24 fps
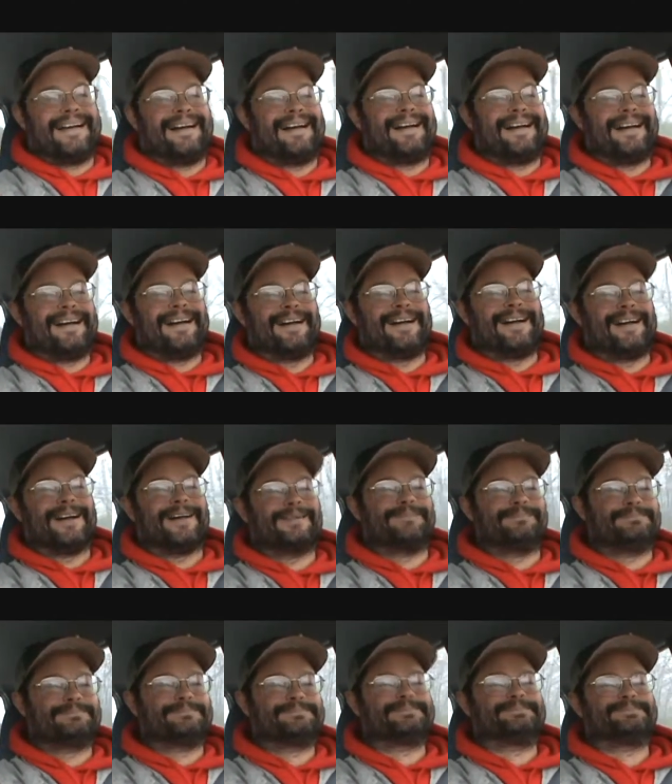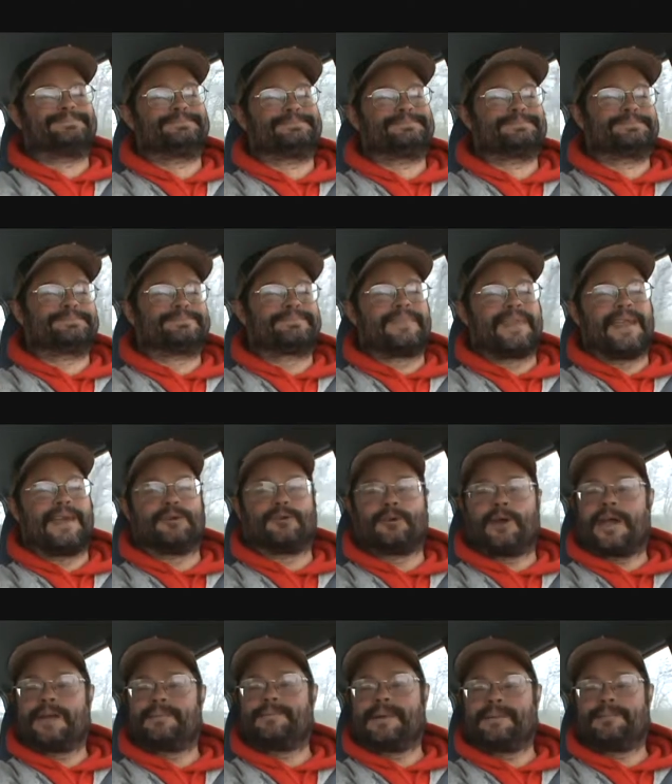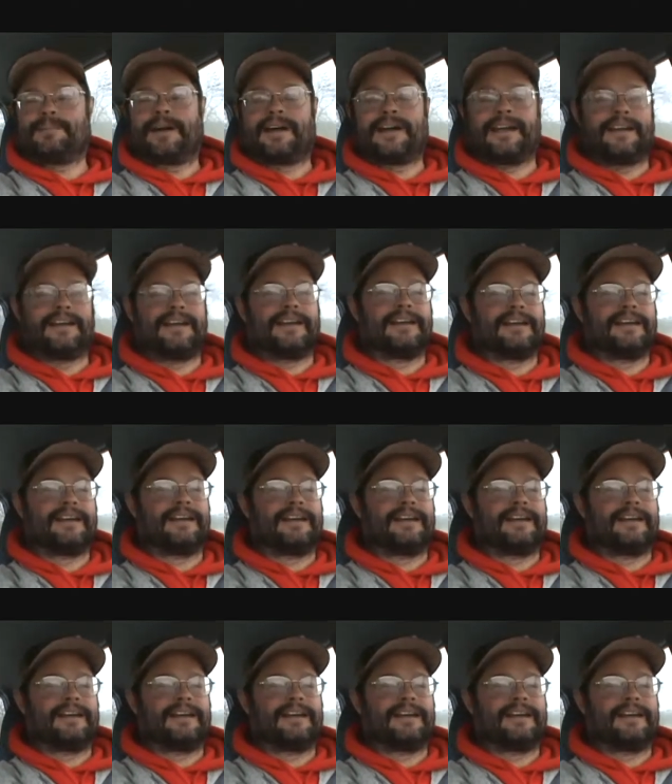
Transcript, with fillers: um, they read me my